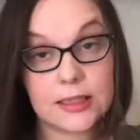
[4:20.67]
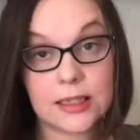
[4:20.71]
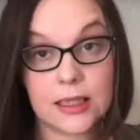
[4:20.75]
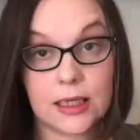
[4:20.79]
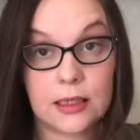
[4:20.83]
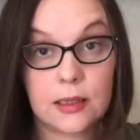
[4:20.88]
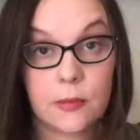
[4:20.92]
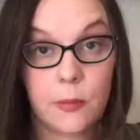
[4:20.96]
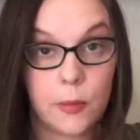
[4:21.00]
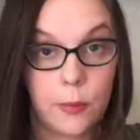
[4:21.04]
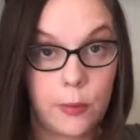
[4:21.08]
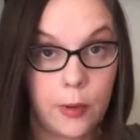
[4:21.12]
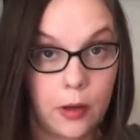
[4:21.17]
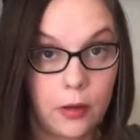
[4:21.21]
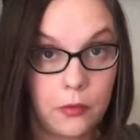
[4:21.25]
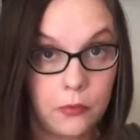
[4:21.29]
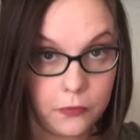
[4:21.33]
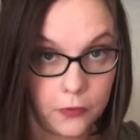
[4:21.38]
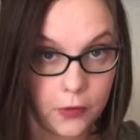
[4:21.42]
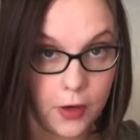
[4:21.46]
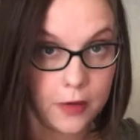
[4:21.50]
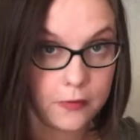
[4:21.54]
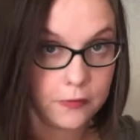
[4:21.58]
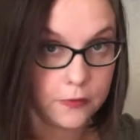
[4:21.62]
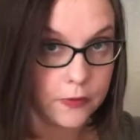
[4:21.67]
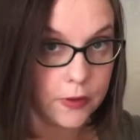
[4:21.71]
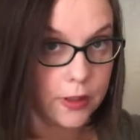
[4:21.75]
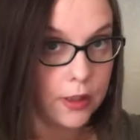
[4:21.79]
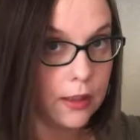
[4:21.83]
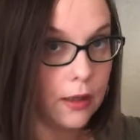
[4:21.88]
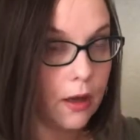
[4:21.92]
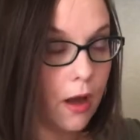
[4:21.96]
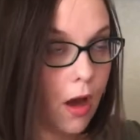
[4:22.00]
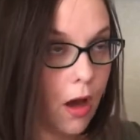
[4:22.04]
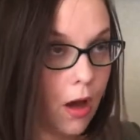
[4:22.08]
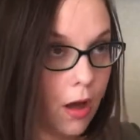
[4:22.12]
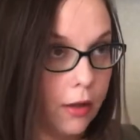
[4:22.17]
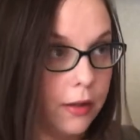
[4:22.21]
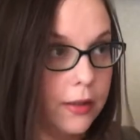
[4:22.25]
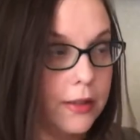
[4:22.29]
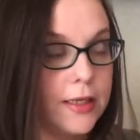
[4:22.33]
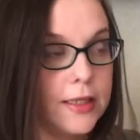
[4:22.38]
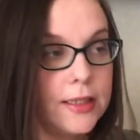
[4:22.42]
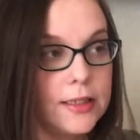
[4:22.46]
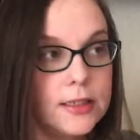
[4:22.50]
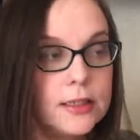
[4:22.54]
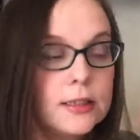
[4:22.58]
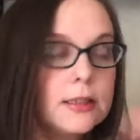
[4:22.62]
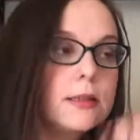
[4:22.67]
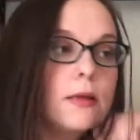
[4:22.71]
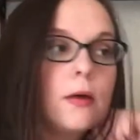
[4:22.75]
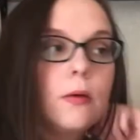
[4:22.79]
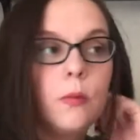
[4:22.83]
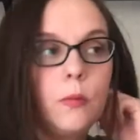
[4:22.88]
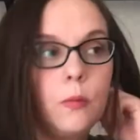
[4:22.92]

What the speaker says: to get them a book for every holidays.